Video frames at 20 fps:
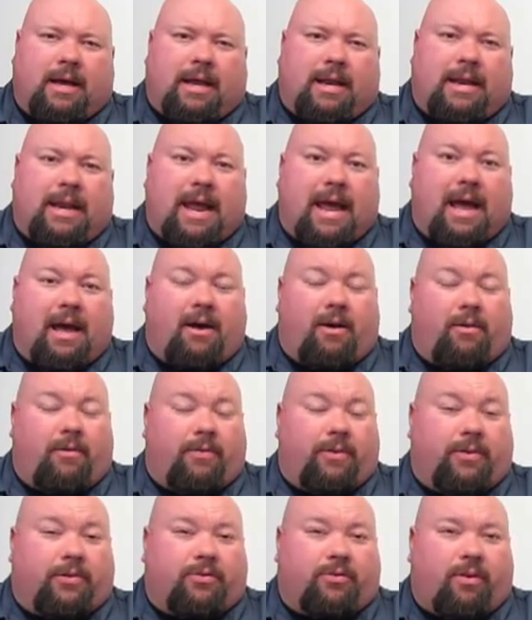Now,
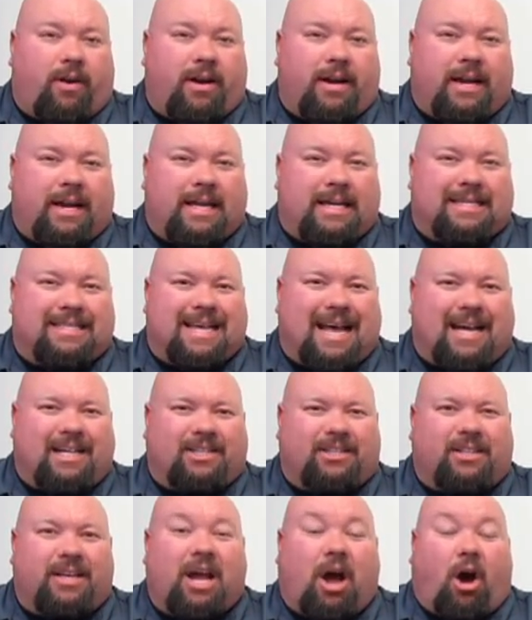the Truggy is
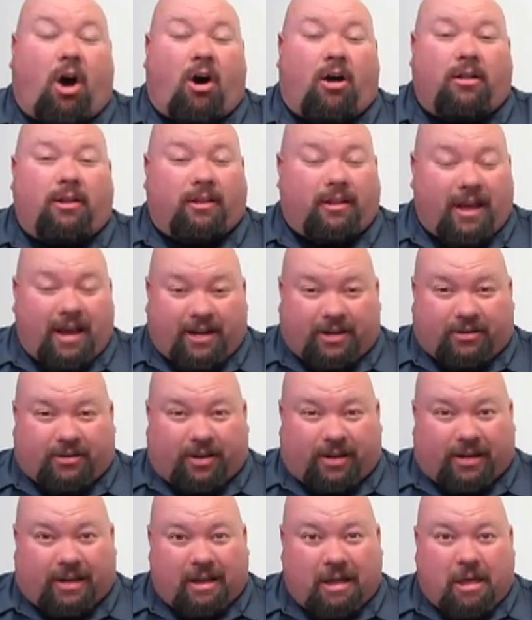actually all
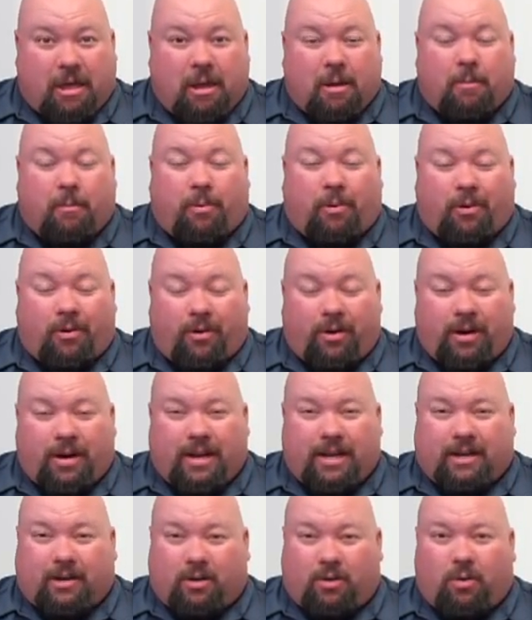electric.
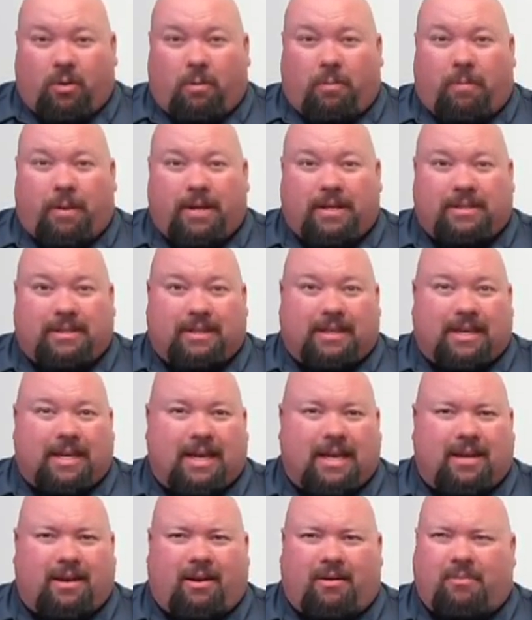Pretty cool piece of
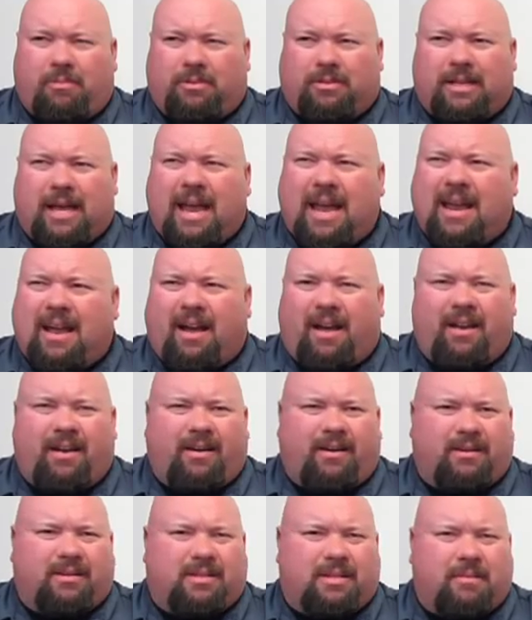kit, almost
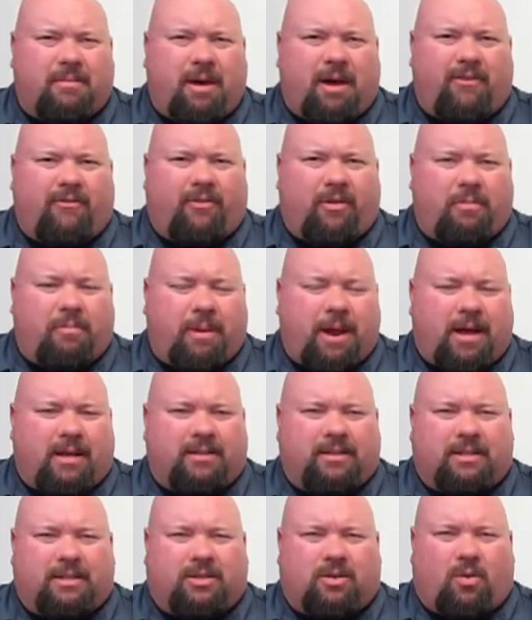800-some-odd
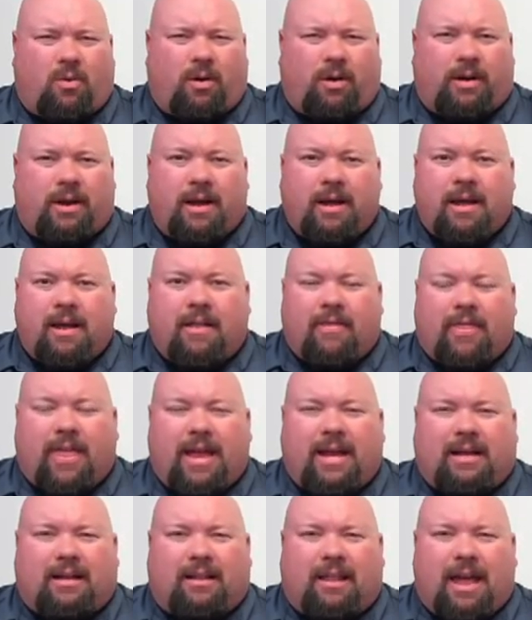foot-pounds of torque.
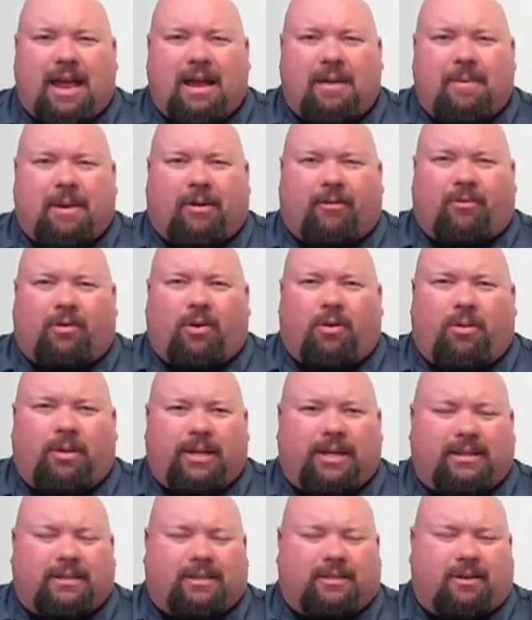They claim at a
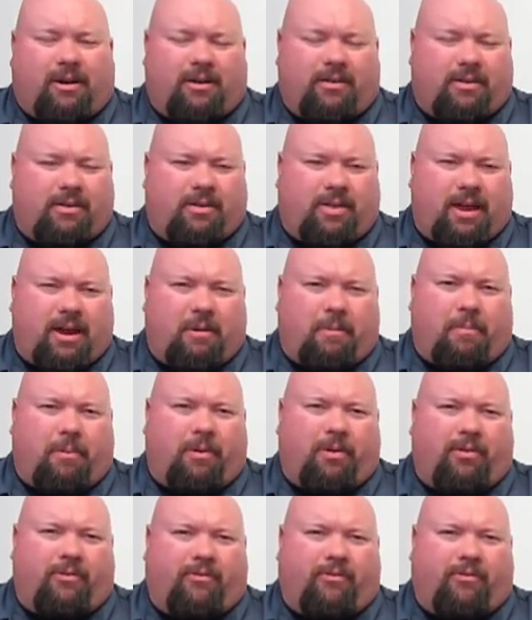rolling start the thing will pull the